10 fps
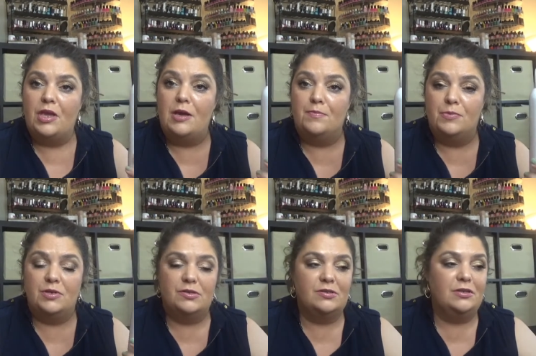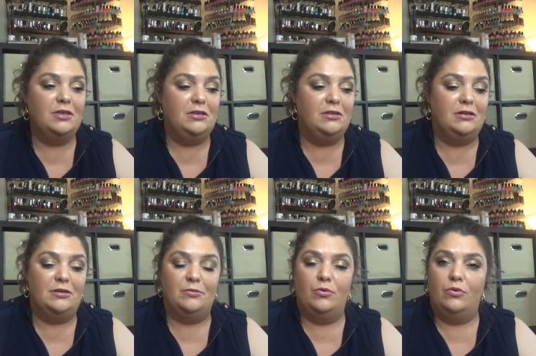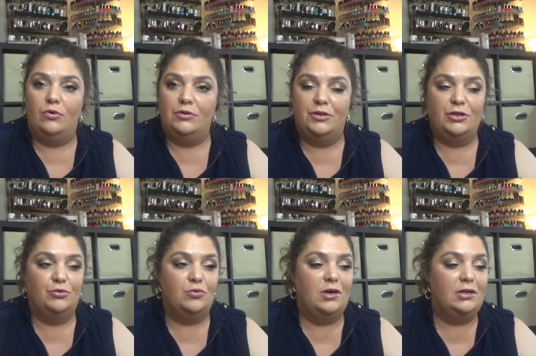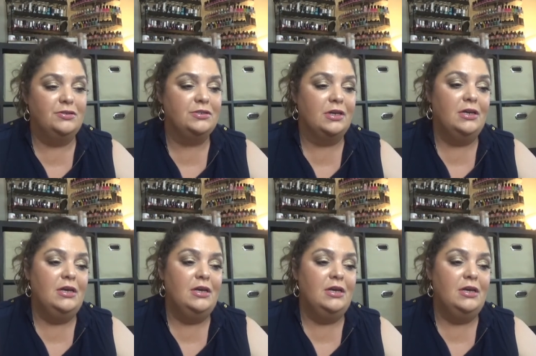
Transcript: empties in uh, all the rituals